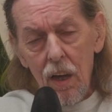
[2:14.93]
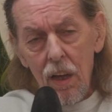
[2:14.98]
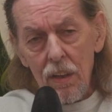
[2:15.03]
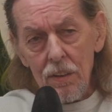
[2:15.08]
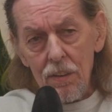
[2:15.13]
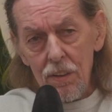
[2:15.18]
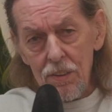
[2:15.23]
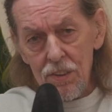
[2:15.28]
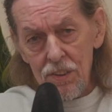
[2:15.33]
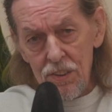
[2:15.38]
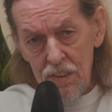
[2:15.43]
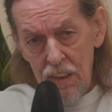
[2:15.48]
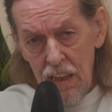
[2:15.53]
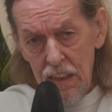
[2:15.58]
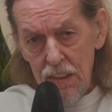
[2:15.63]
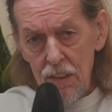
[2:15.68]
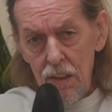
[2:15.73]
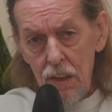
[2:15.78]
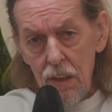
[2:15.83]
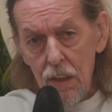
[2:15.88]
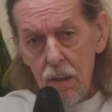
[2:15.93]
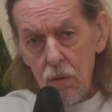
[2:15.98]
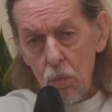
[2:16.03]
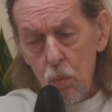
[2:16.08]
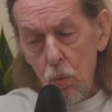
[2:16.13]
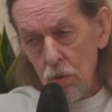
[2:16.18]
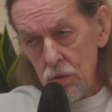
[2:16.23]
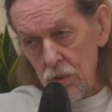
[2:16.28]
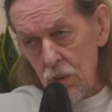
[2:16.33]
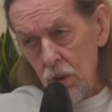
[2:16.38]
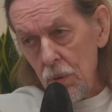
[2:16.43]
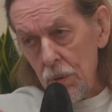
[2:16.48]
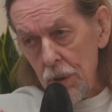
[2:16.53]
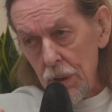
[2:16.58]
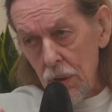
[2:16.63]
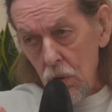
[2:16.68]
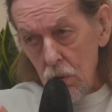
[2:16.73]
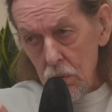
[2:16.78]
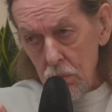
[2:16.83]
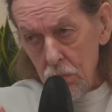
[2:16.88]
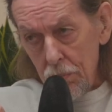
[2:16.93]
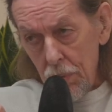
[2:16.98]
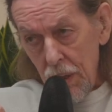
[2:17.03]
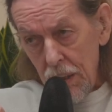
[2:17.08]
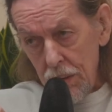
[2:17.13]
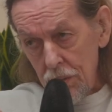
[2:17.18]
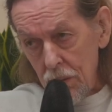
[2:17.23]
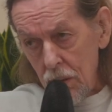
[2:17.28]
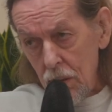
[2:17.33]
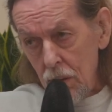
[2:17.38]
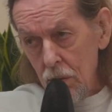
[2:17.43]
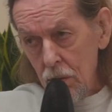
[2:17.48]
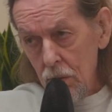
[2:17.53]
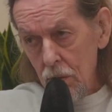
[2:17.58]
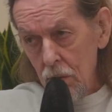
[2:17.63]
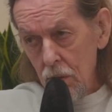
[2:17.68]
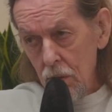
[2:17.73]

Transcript: understanding what's going on better,